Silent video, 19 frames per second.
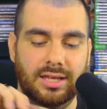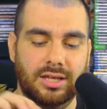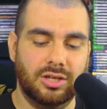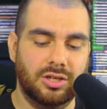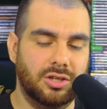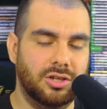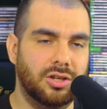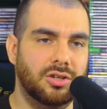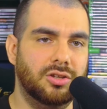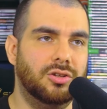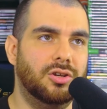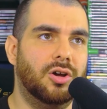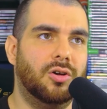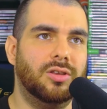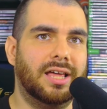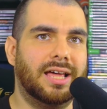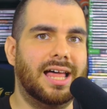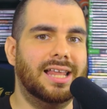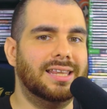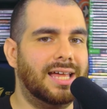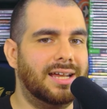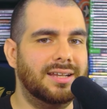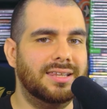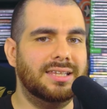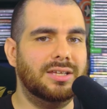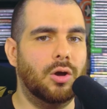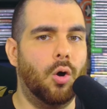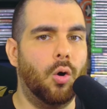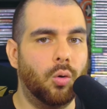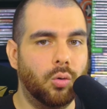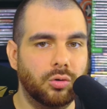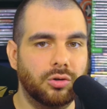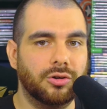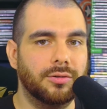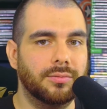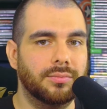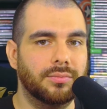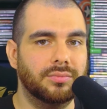You, you know, like a lot of the
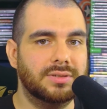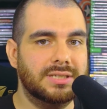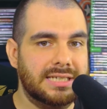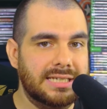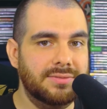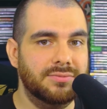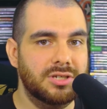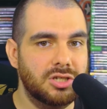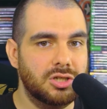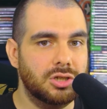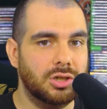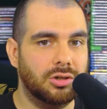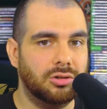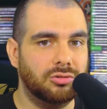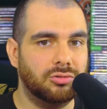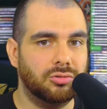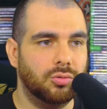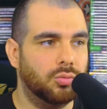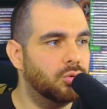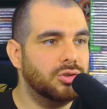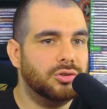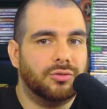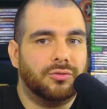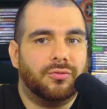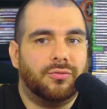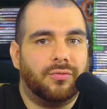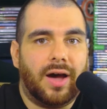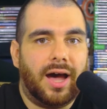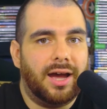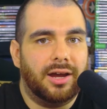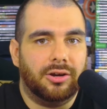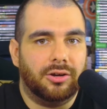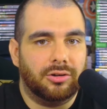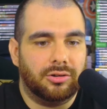older TV shows were just fire,